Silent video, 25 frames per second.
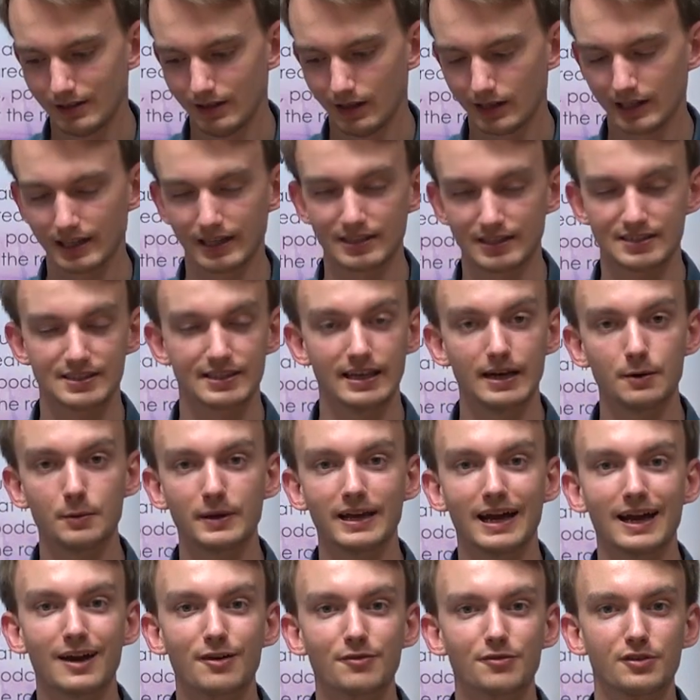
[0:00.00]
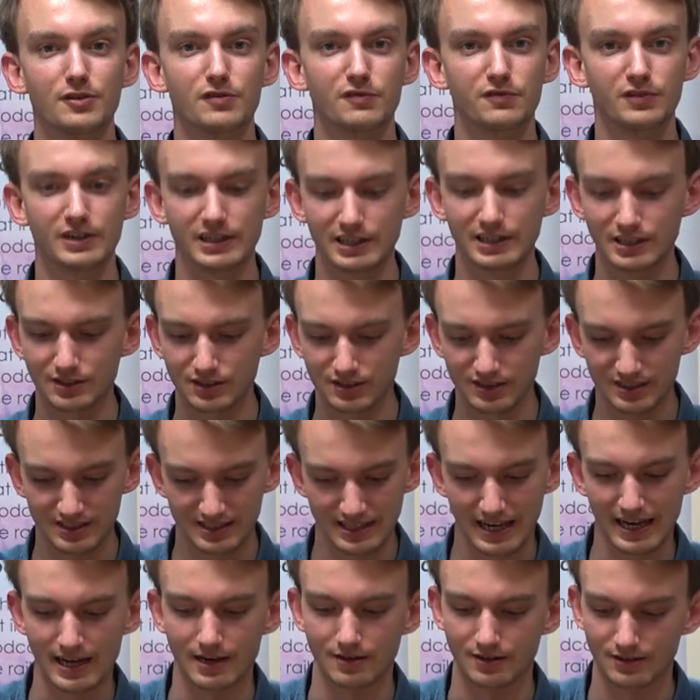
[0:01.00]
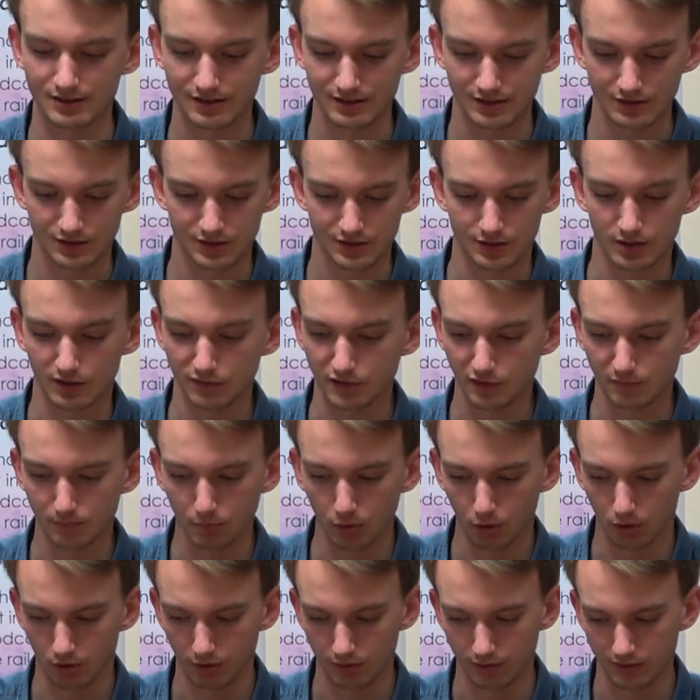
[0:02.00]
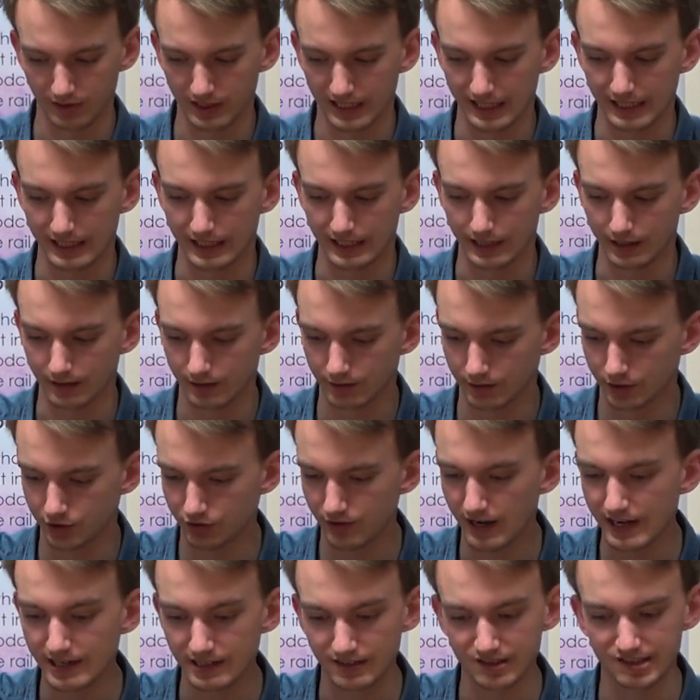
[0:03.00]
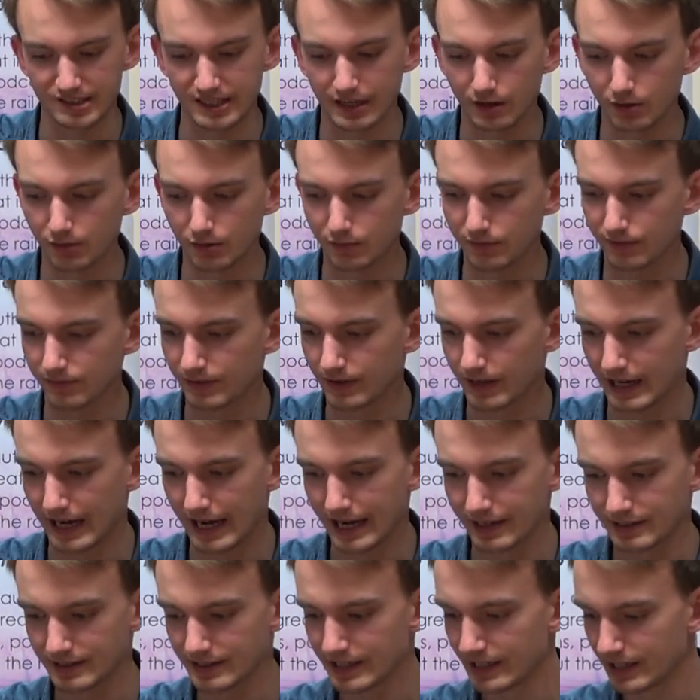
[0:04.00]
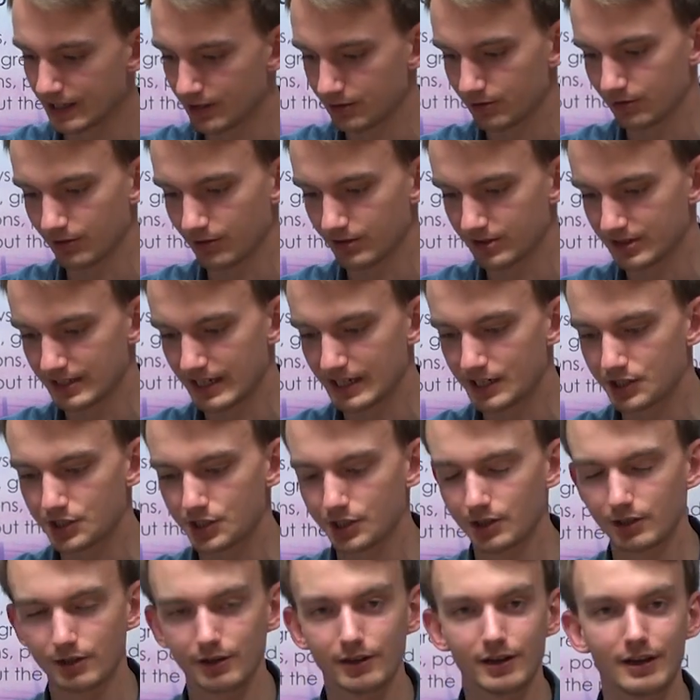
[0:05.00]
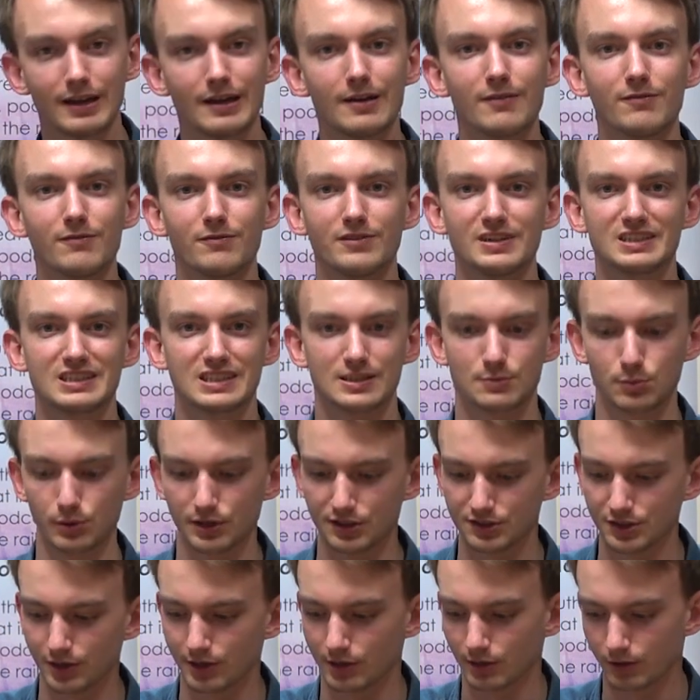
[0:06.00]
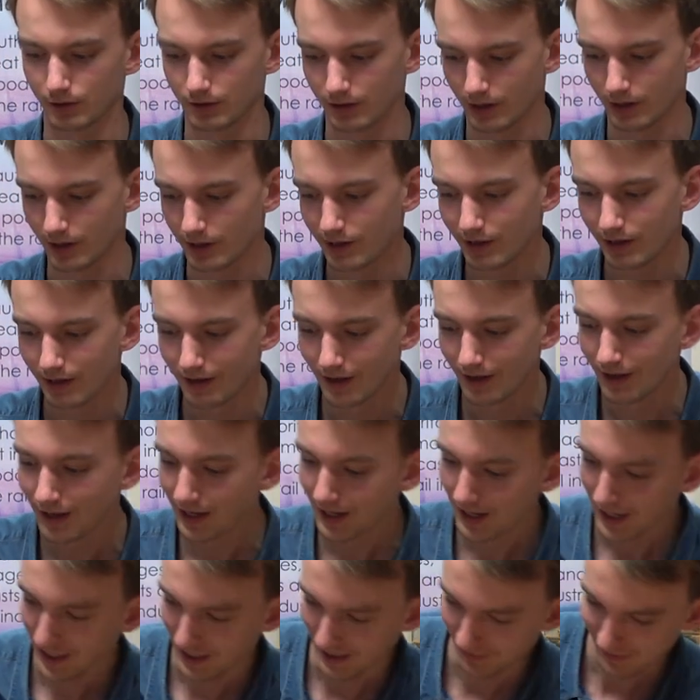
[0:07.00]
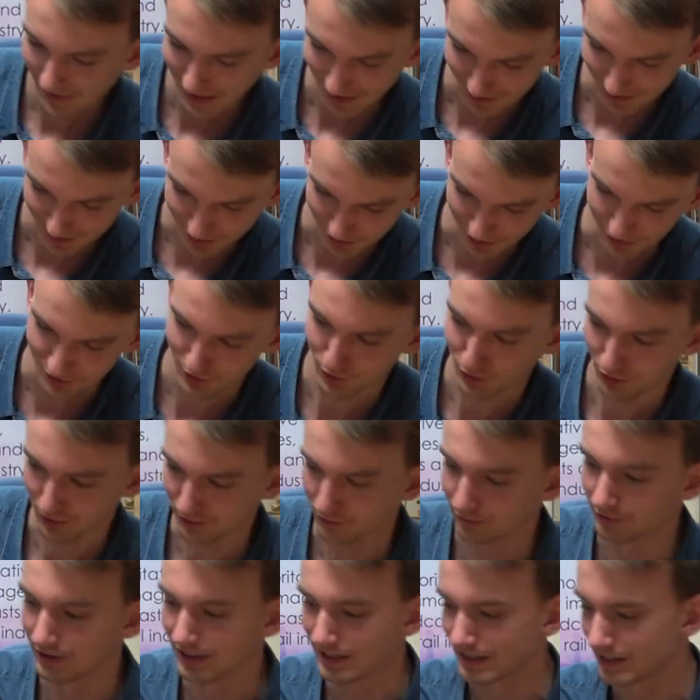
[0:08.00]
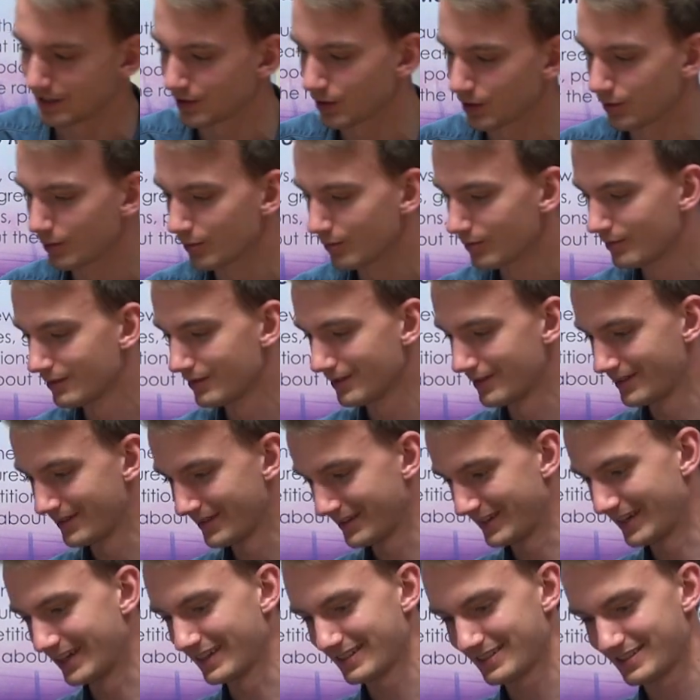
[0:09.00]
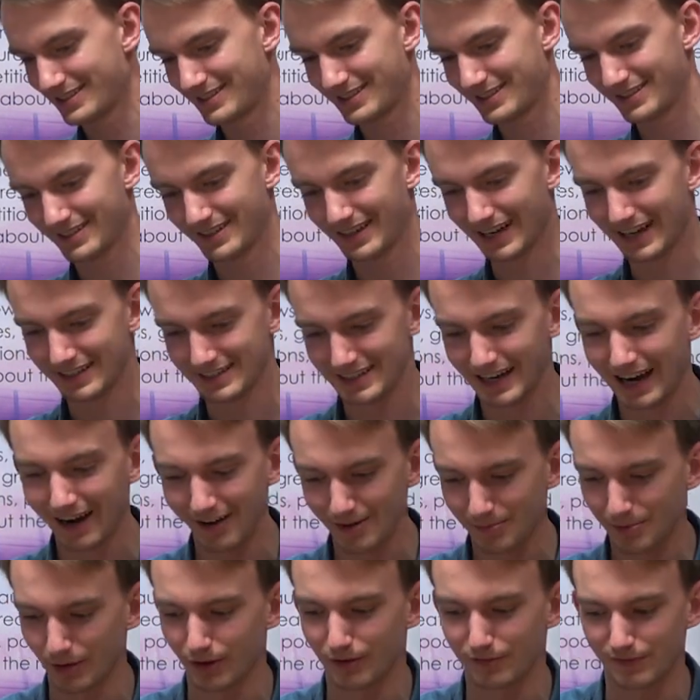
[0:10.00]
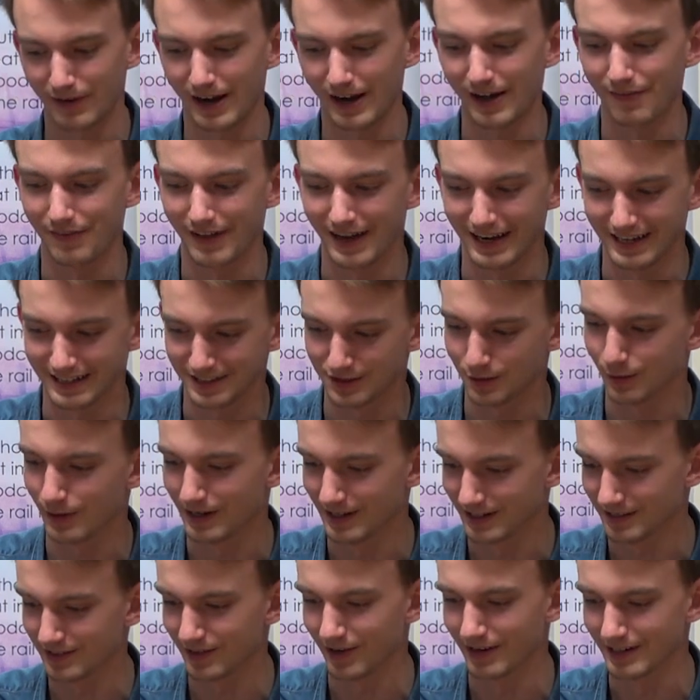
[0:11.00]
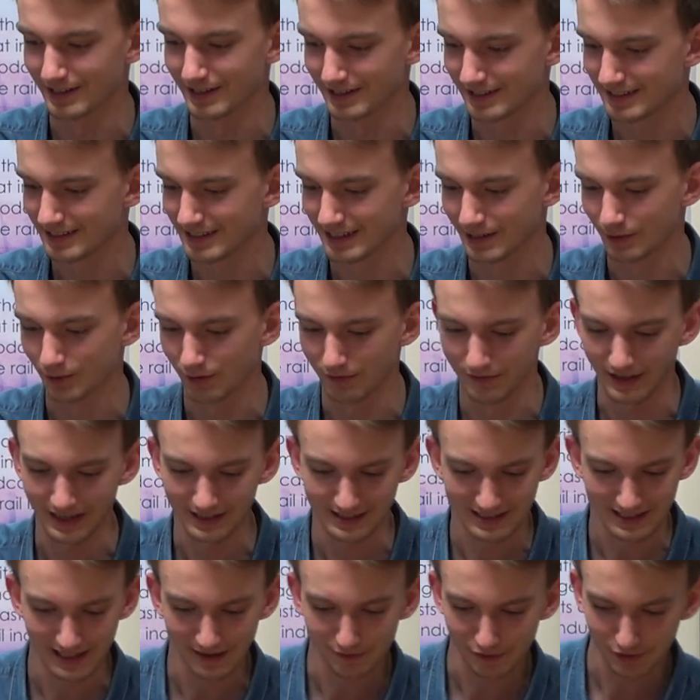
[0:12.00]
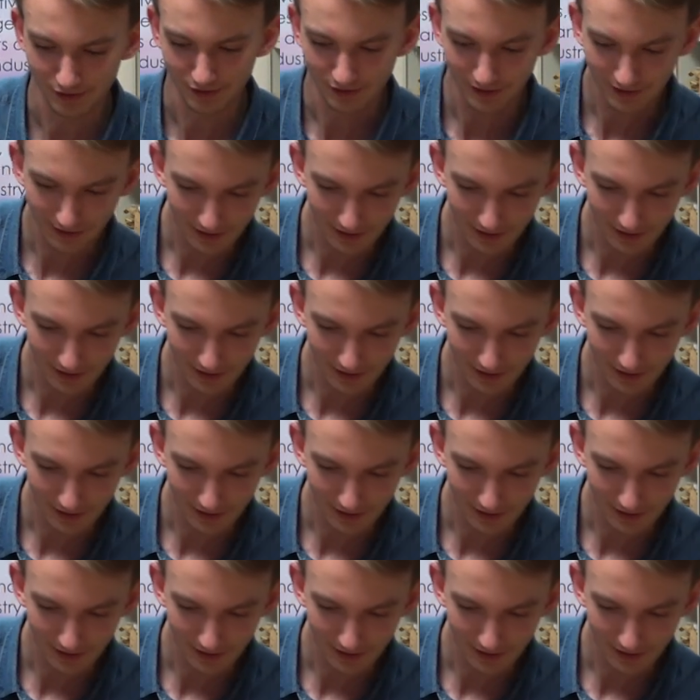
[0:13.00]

Okay, so there we have the finished set. So if you've bought the train itself and King's Cross Station, this is what it's going to look like. And that does look really cool. That's, as a Harry Potter fan, that is quite exciting to see all of that together.